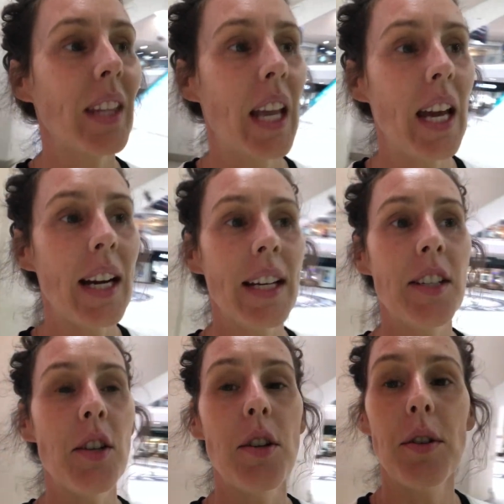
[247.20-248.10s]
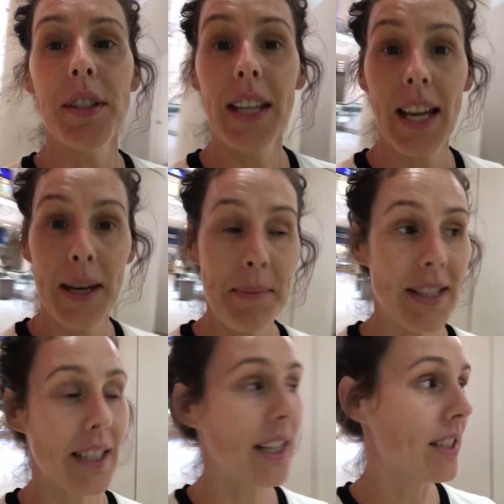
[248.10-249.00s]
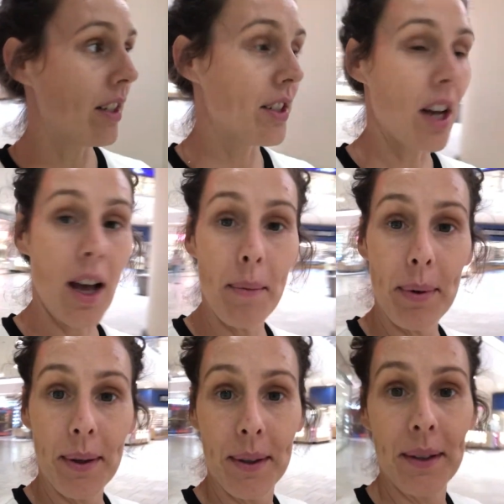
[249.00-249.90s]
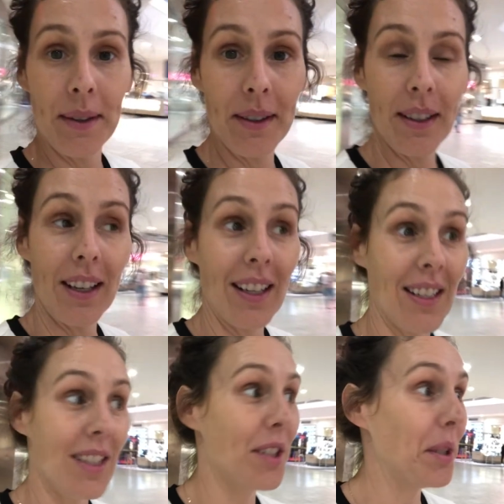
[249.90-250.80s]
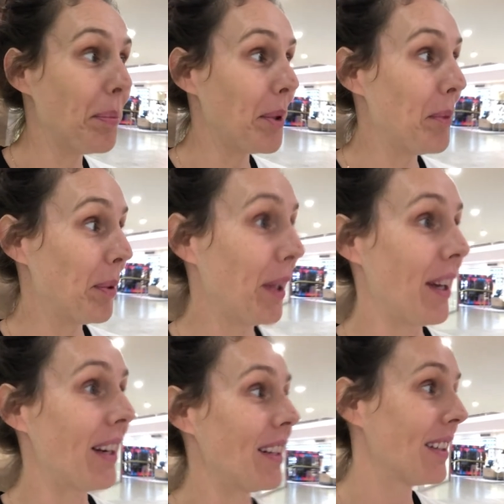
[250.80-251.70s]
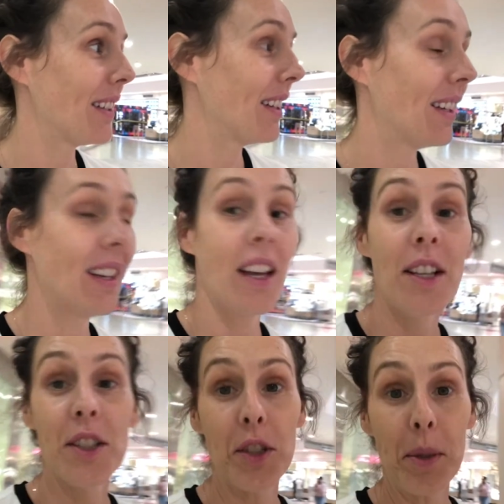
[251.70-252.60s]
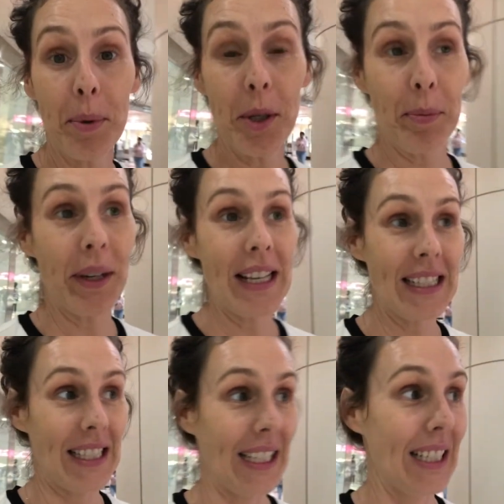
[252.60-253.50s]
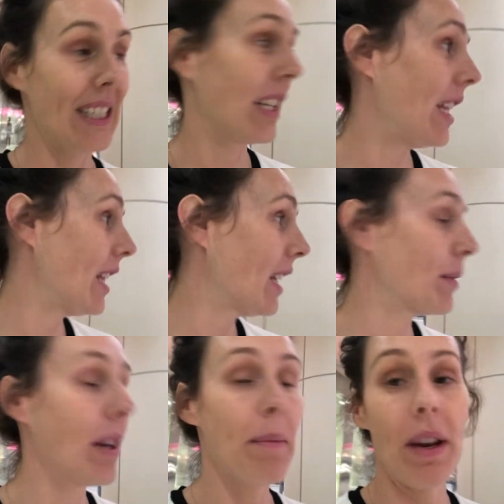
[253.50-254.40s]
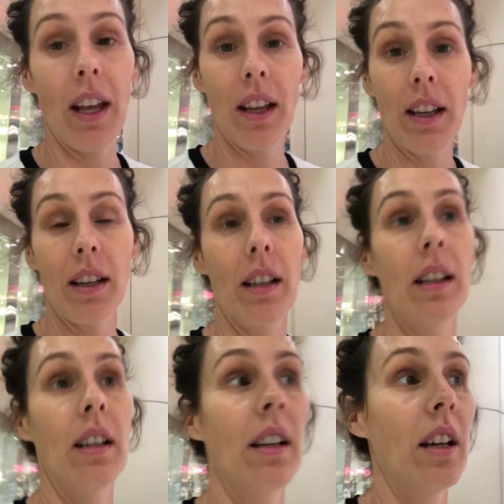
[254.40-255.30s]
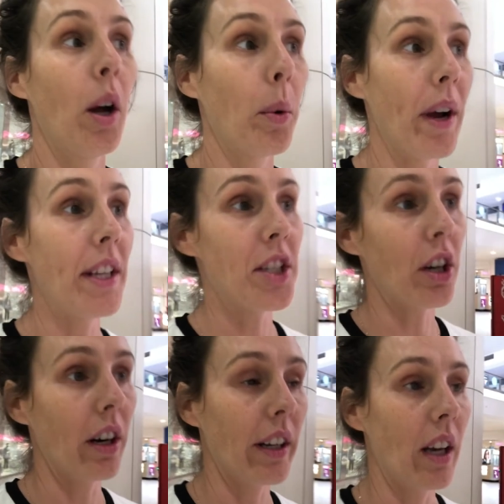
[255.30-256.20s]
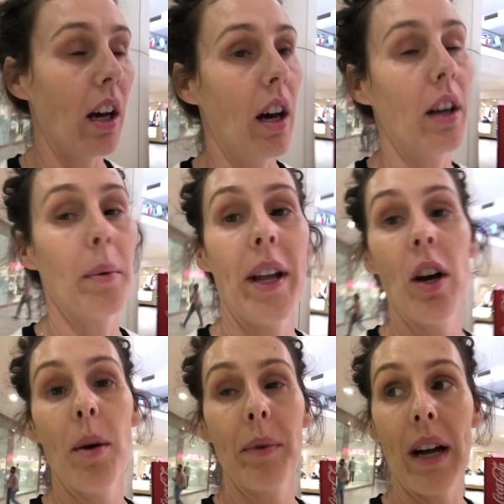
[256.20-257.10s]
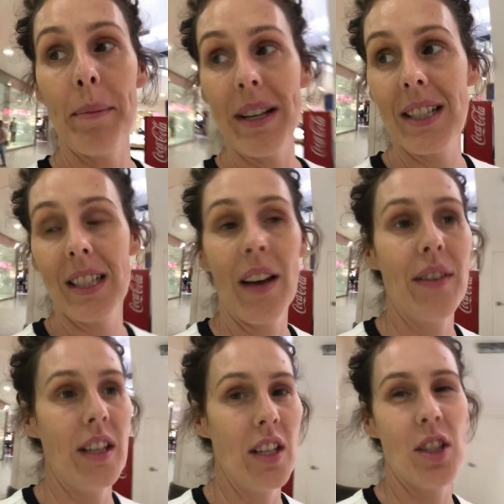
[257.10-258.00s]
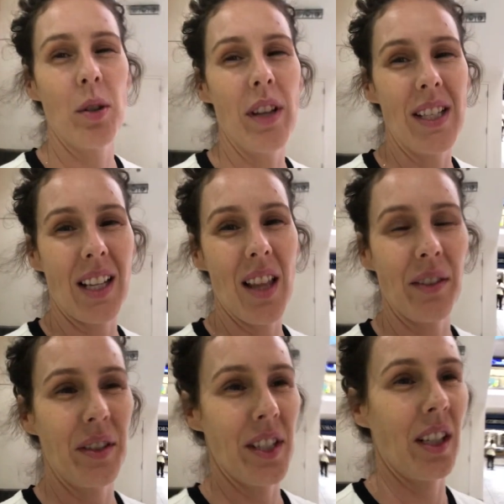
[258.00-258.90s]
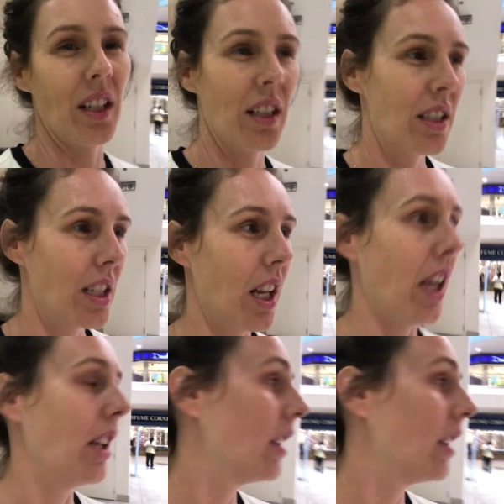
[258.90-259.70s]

And you use canned biscuits on top, and it's super duper good, super duper easy. So I think that's what I'm gonna run to Target on our way home, grab my stuff, and then just throw that together for dinner tonight.